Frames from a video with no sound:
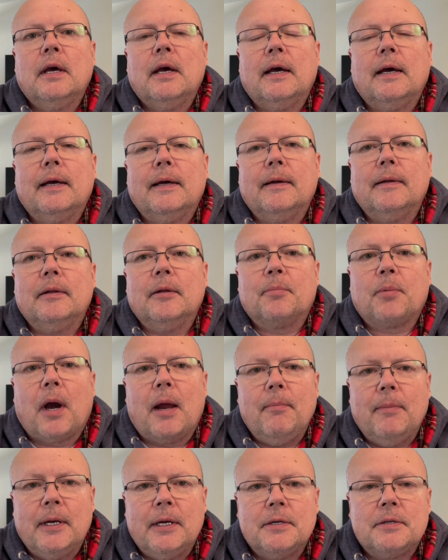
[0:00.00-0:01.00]
the
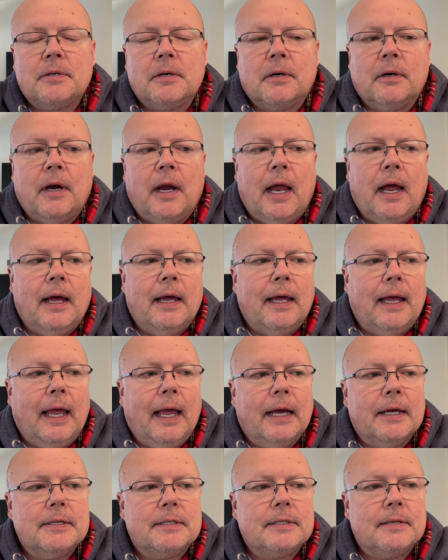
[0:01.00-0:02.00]
Prime Minister
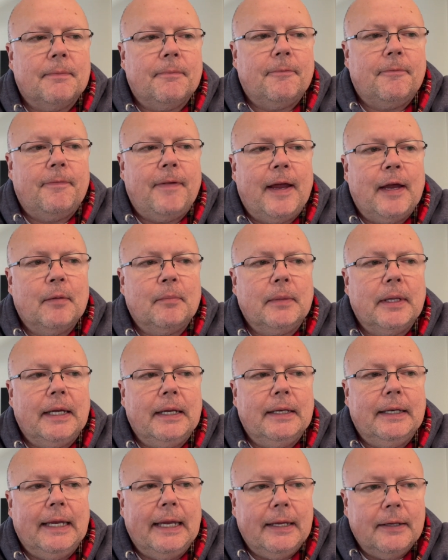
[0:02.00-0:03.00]
has some
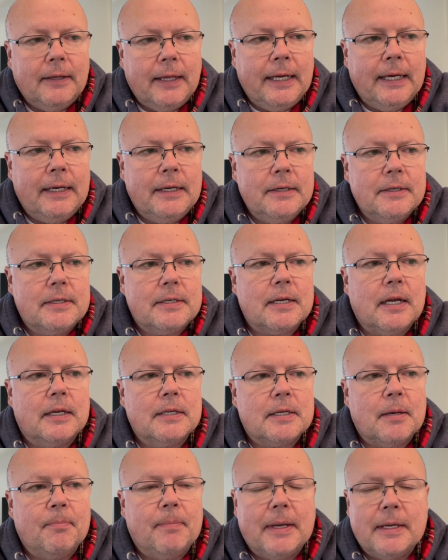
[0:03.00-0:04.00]
family dealings,
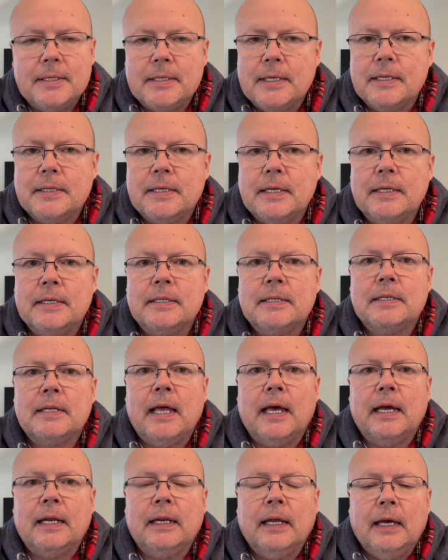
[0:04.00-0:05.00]
some businesses
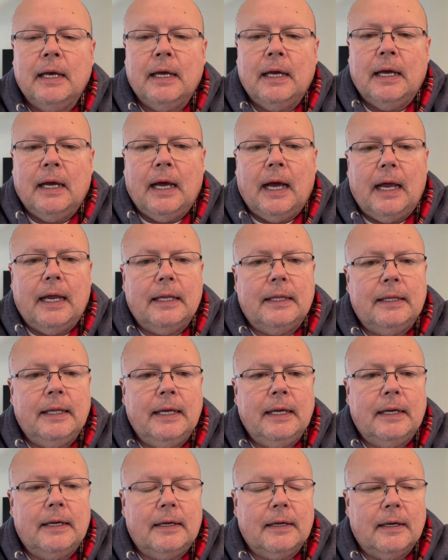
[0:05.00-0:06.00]
that I
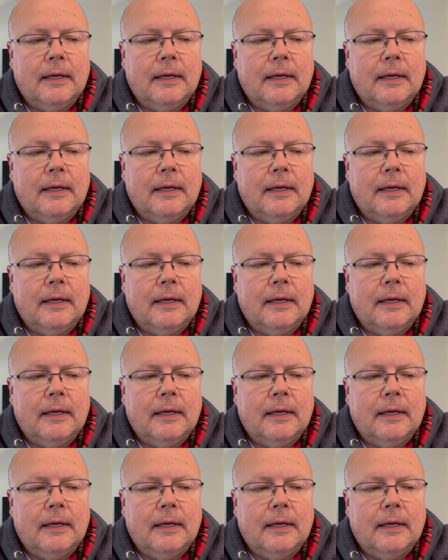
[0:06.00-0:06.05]
think